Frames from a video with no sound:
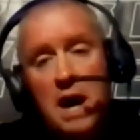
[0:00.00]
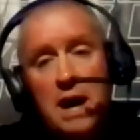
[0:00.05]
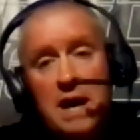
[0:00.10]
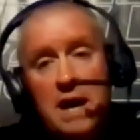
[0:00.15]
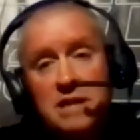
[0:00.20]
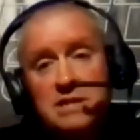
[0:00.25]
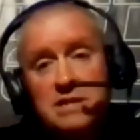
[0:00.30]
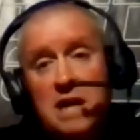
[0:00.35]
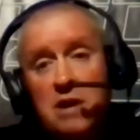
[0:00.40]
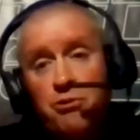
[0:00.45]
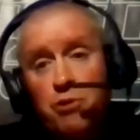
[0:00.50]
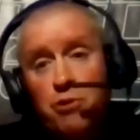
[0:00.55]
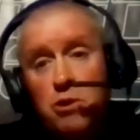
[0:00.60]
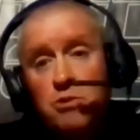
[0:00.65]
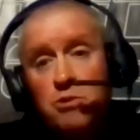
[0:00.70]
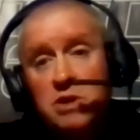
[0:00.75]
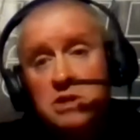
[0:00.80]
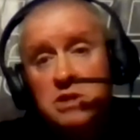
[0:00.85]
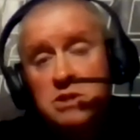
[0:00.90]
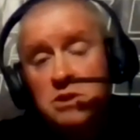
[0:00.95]
As I throw
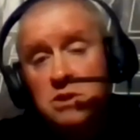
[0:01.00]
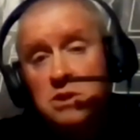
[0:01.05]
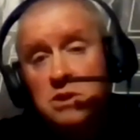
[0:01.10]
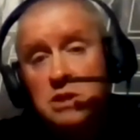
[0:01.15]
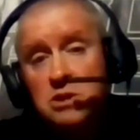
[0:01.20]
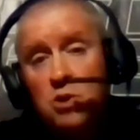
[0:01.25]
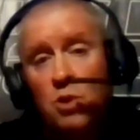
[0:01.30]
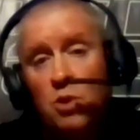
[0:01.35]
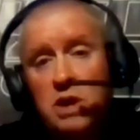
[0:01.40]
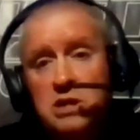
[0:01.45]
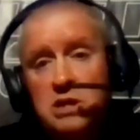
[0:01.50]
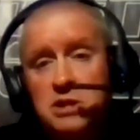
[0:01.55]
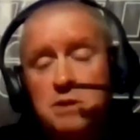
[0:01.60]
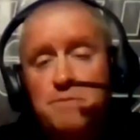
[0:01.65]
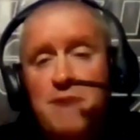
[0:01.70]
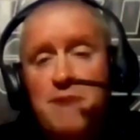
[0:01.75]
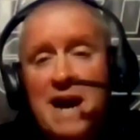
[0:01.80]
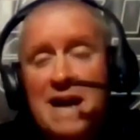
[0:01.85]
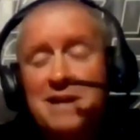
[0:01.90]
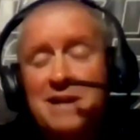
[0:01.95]
this question
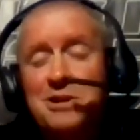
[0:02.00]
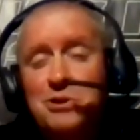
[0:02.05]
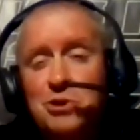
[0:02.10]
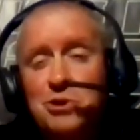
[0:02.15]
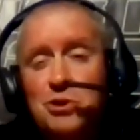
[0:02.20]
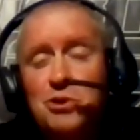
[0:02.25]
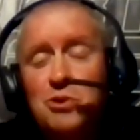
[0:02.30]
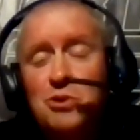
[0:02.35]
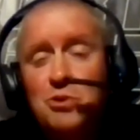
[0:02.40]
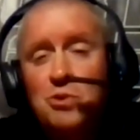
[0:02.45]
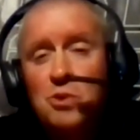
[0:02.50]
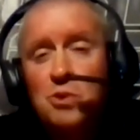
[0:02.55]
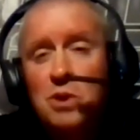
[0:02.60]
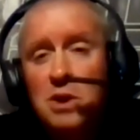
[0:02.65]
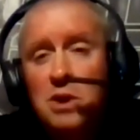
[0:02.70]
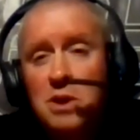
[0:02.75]
back to you,